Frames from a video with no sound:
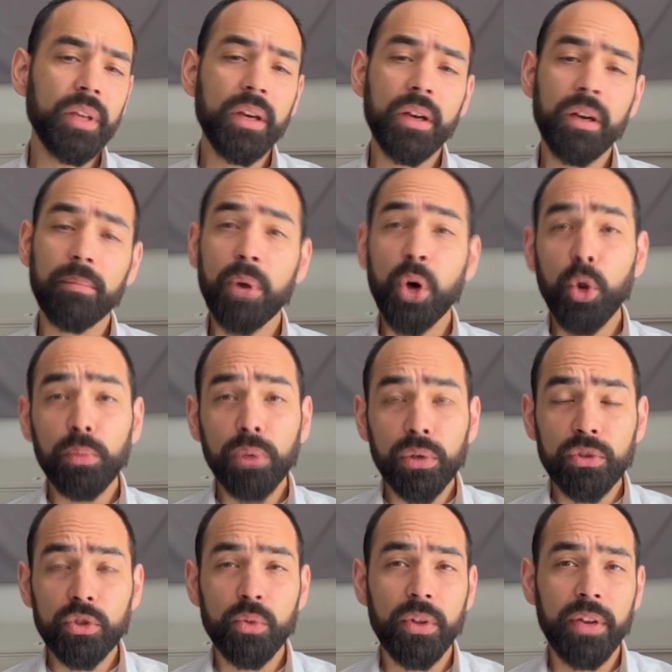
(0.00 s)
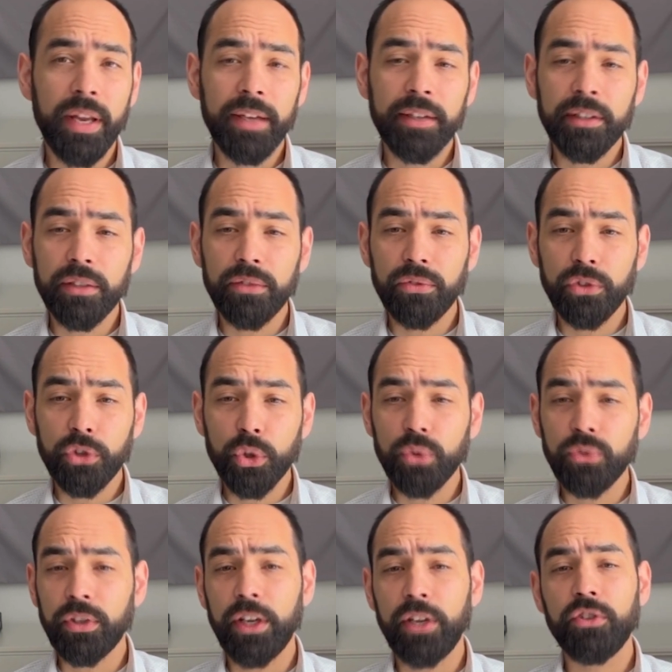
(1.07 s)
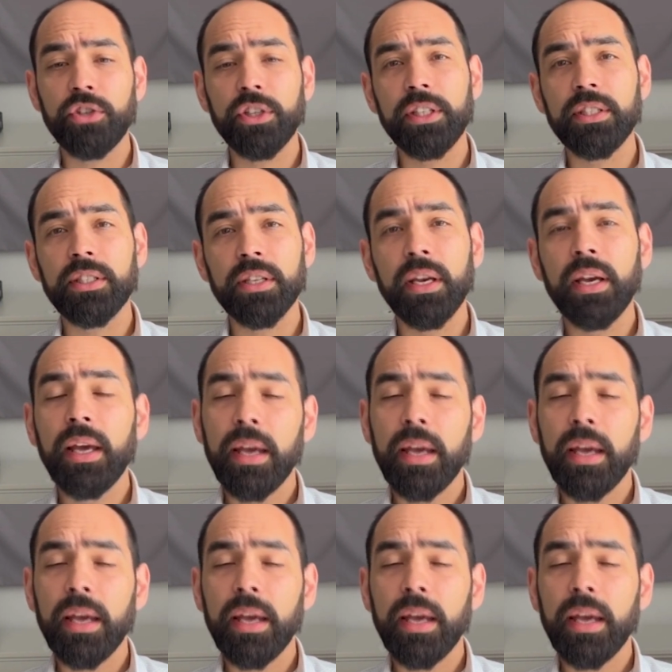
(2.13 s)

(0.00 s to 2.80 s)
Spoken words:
home loans with negative Schufa entries,